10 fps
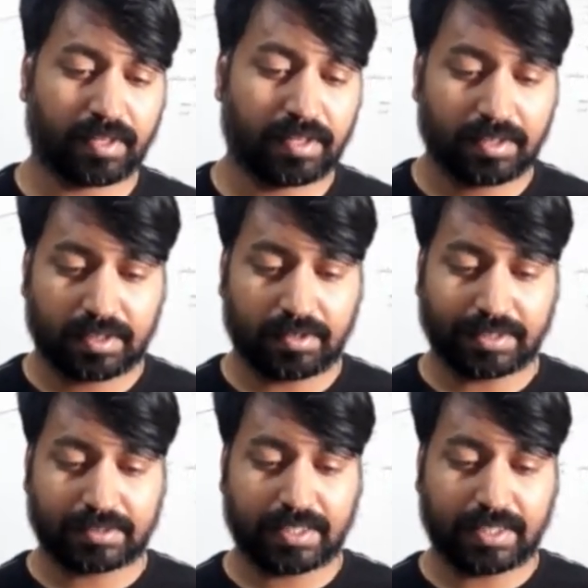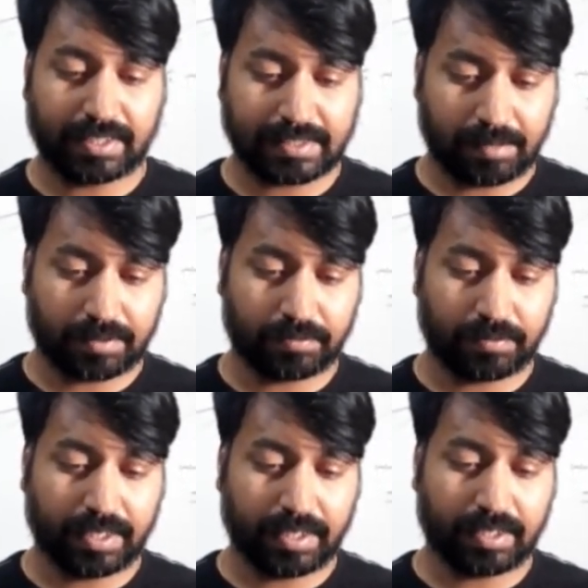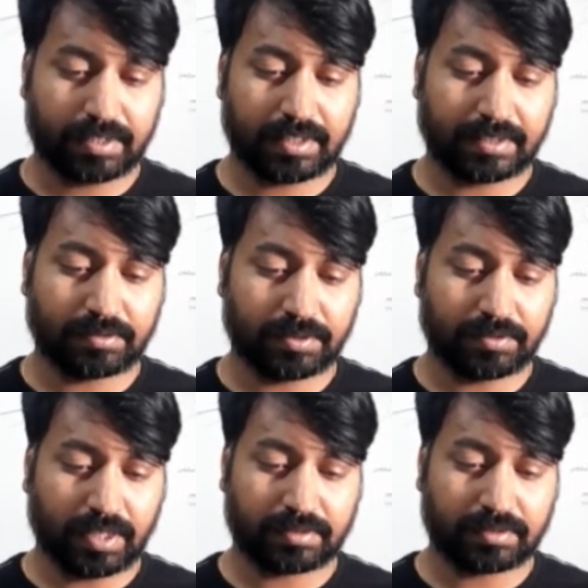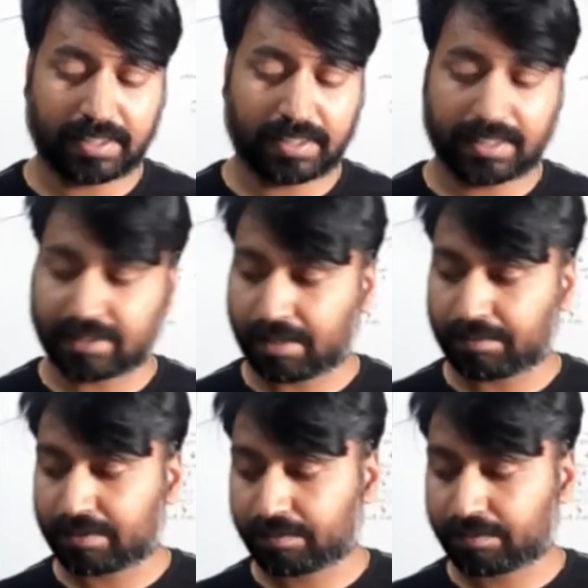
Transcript: Now let's take an example. We visualize with example.